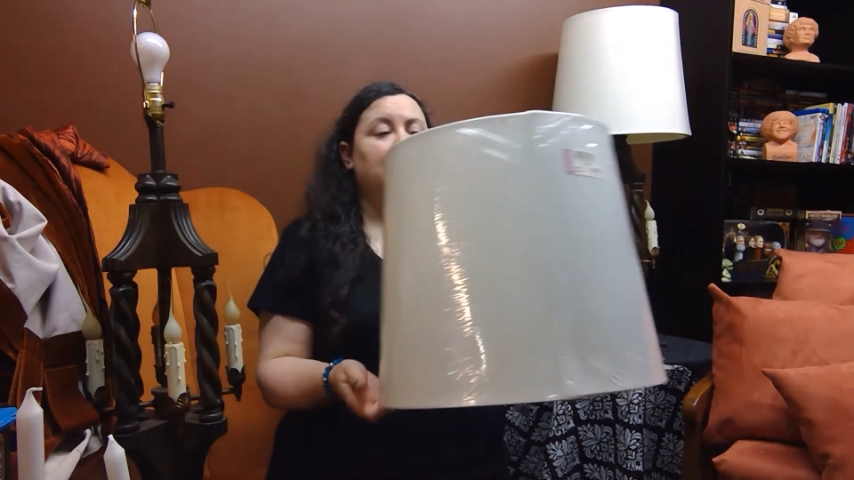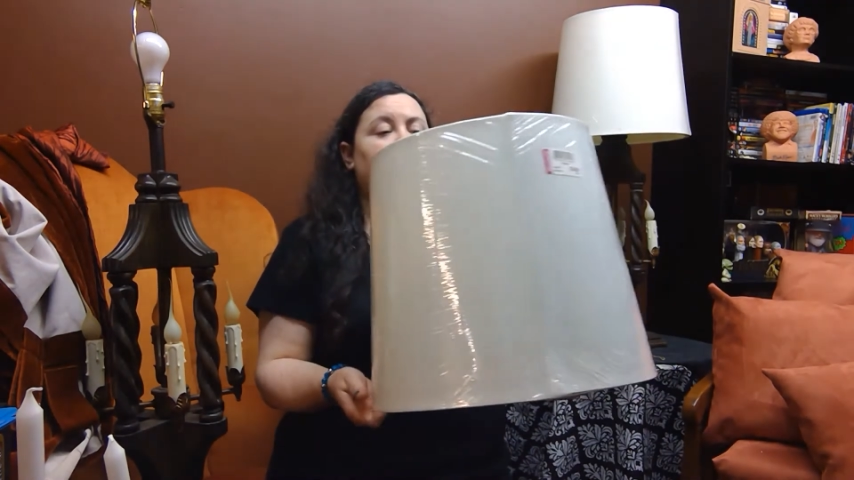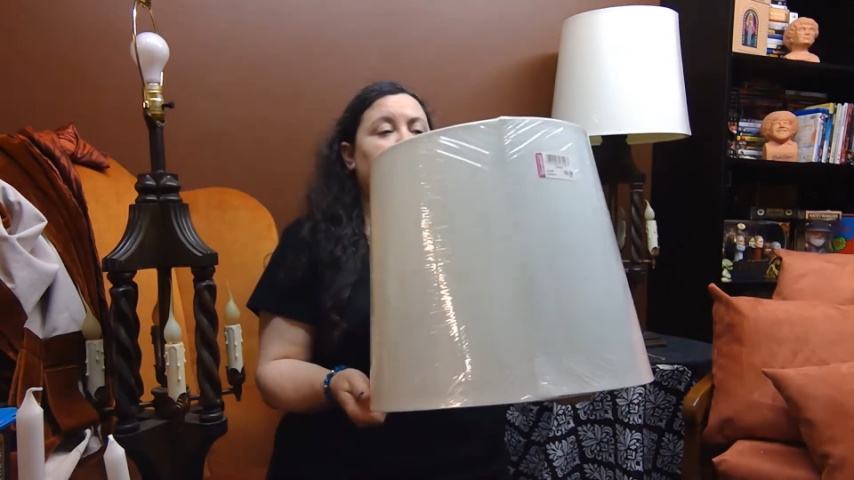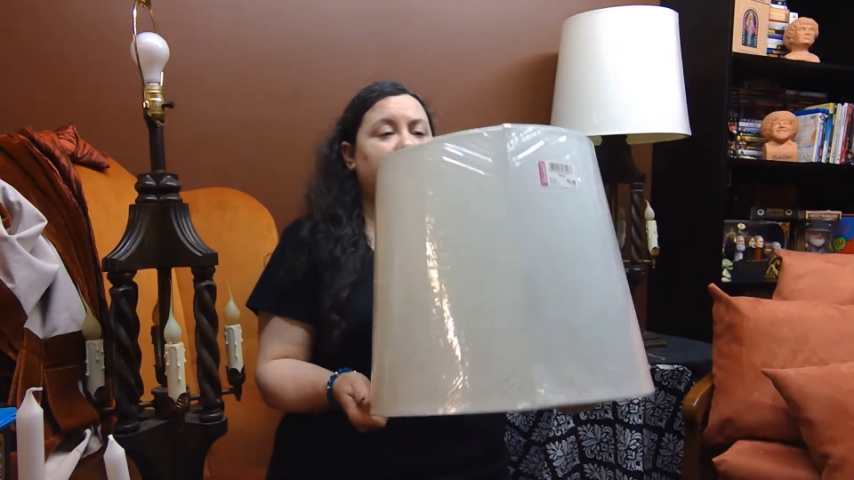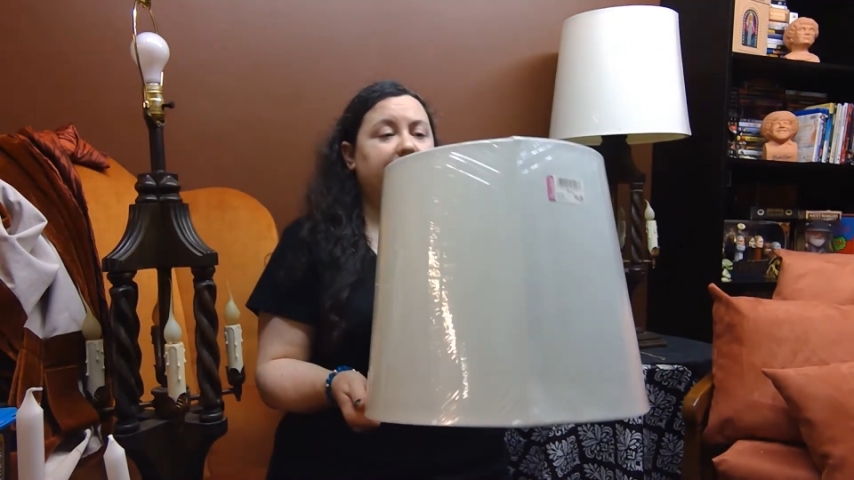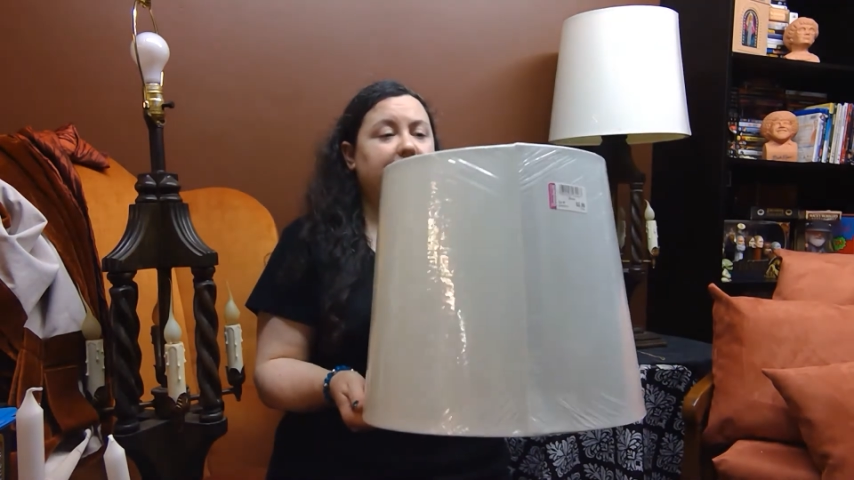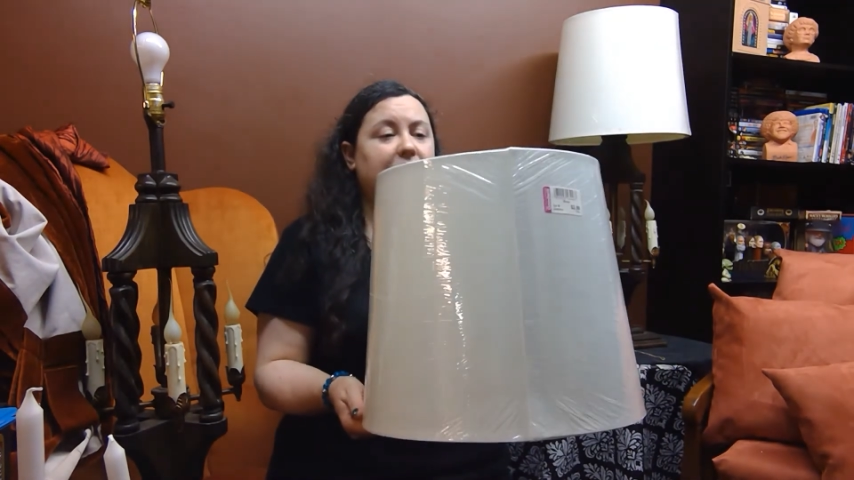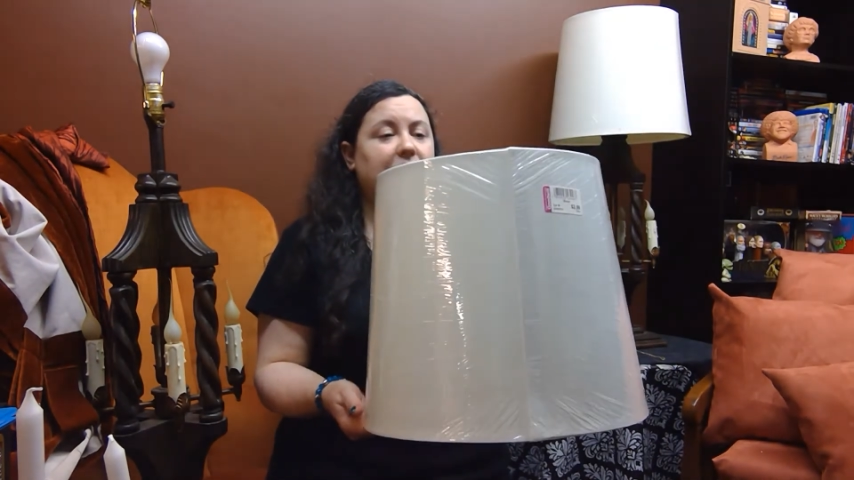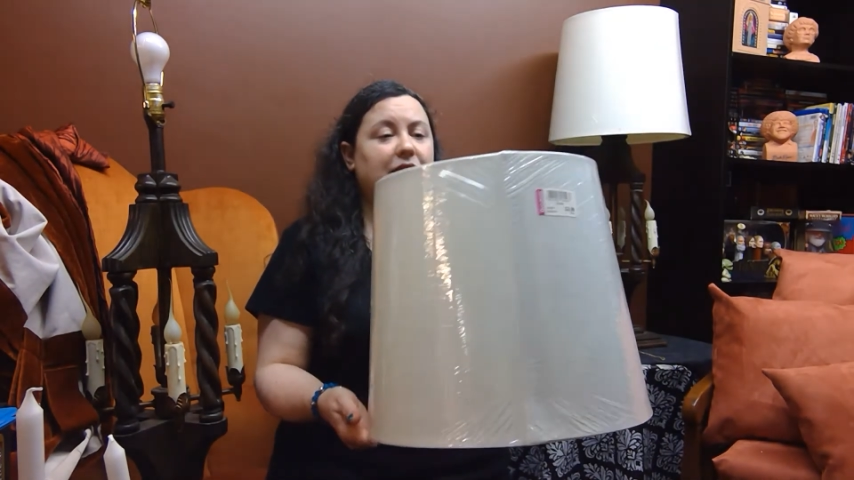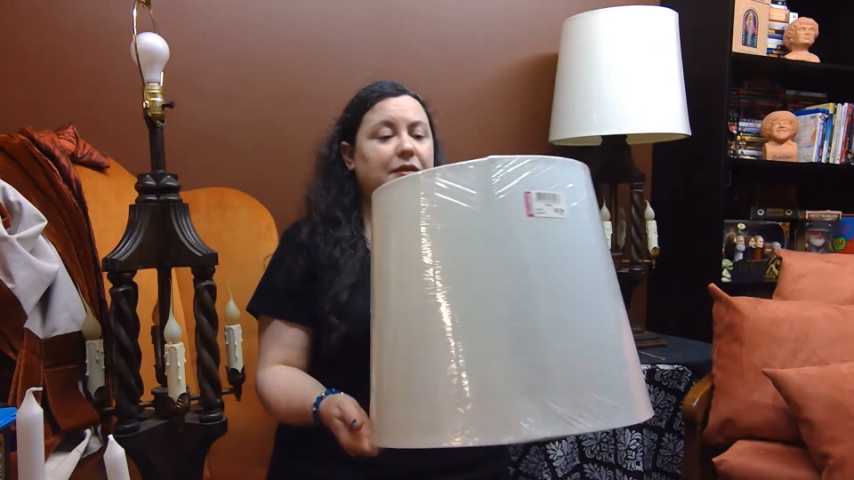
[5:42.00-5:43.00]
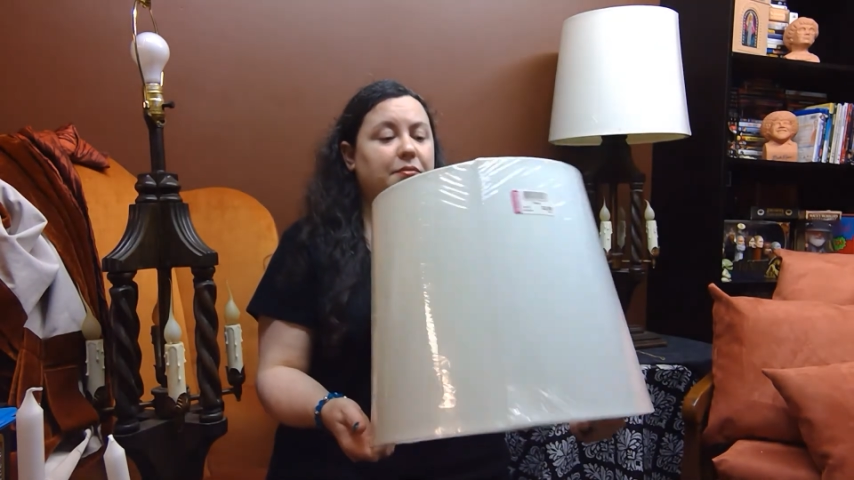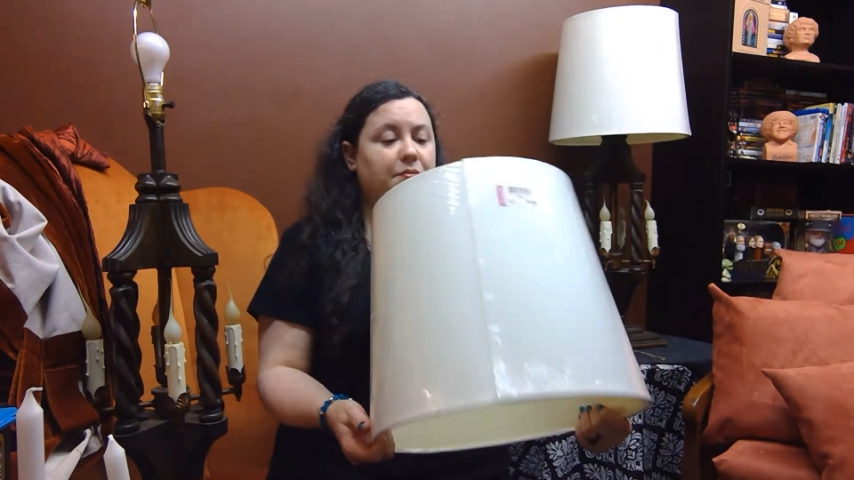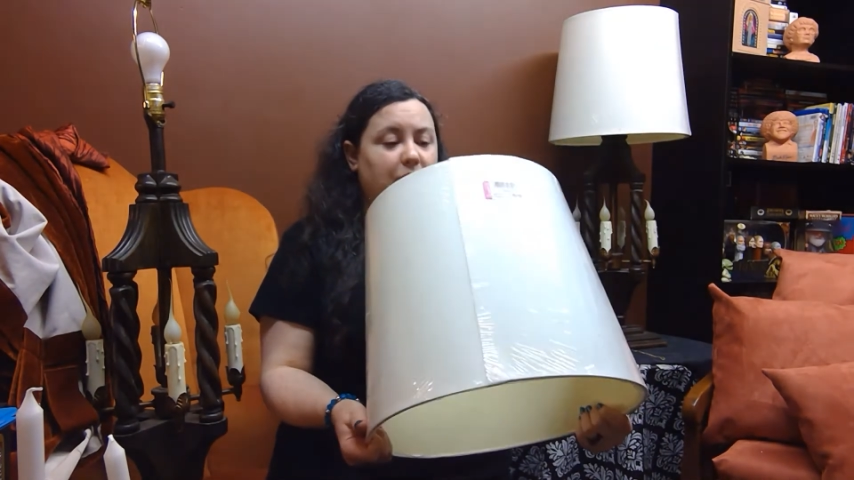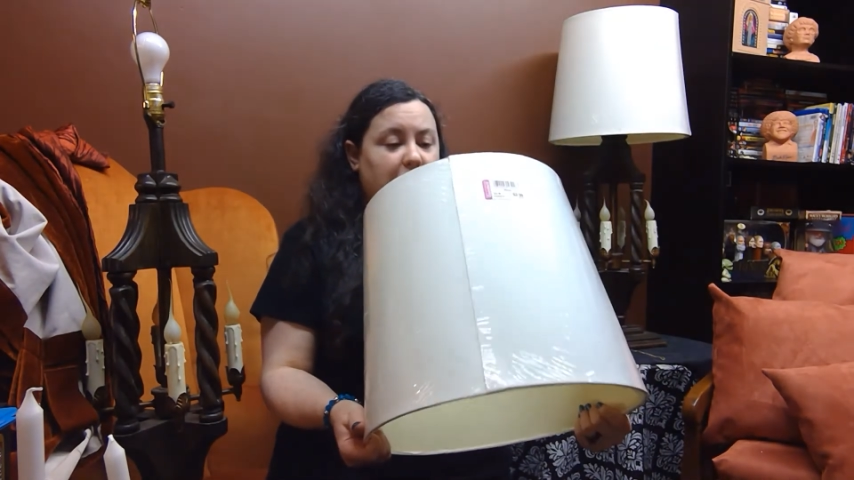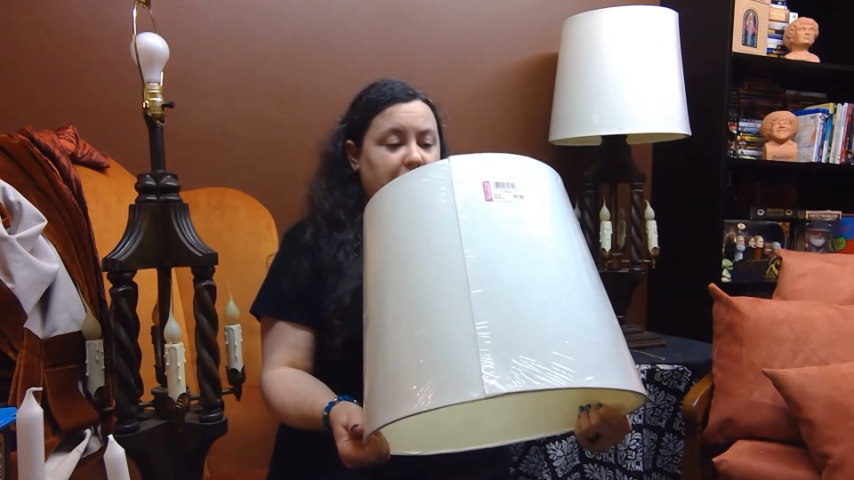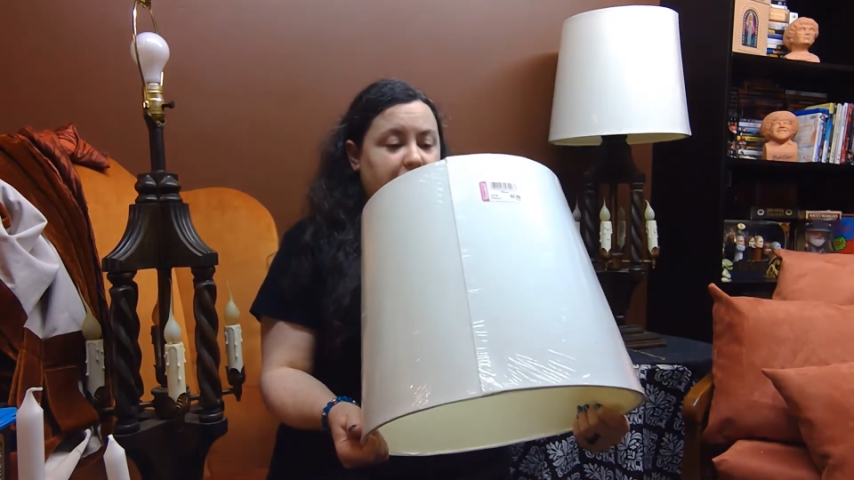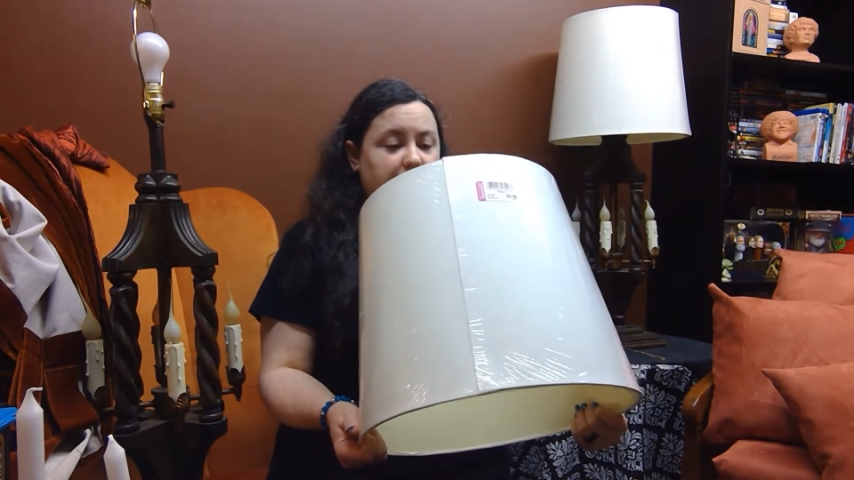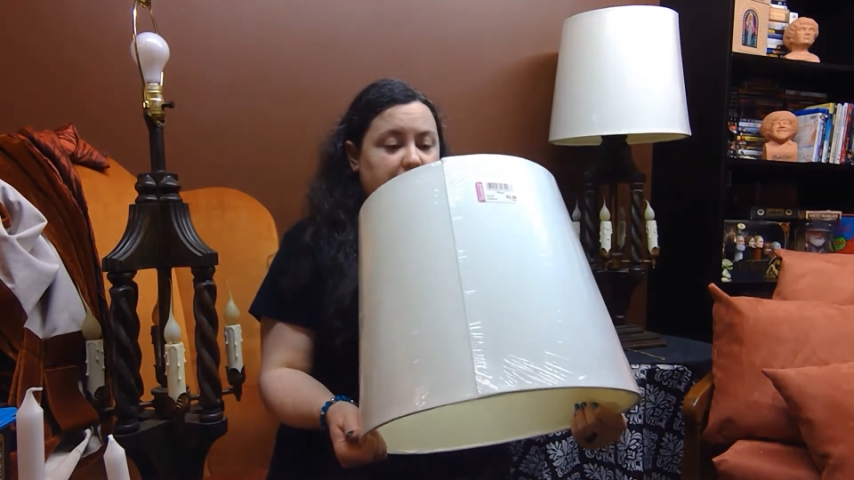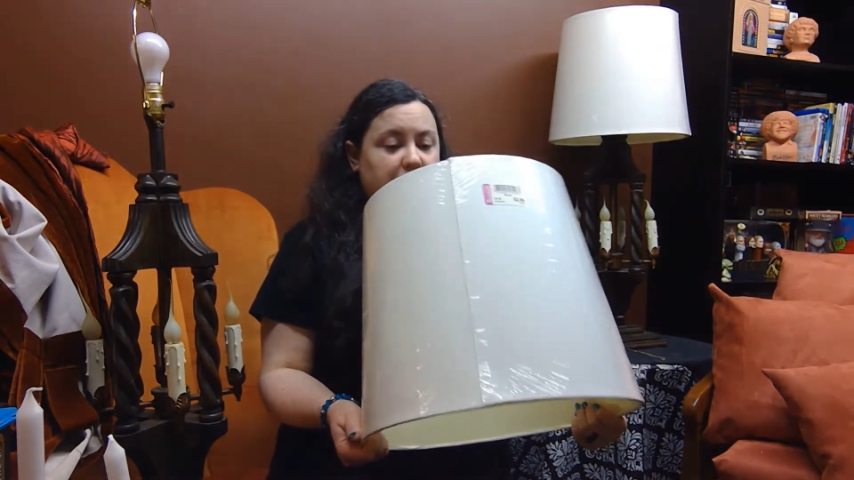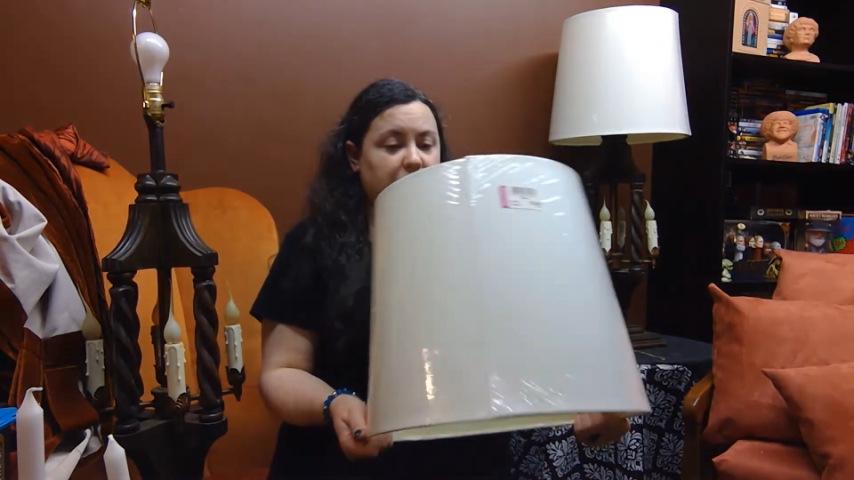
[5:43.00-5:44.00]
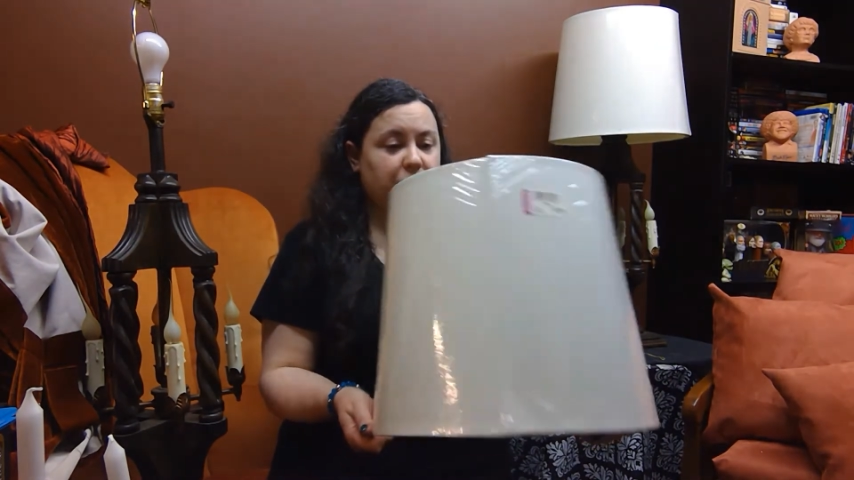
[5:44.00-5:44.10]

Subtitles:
obviously modern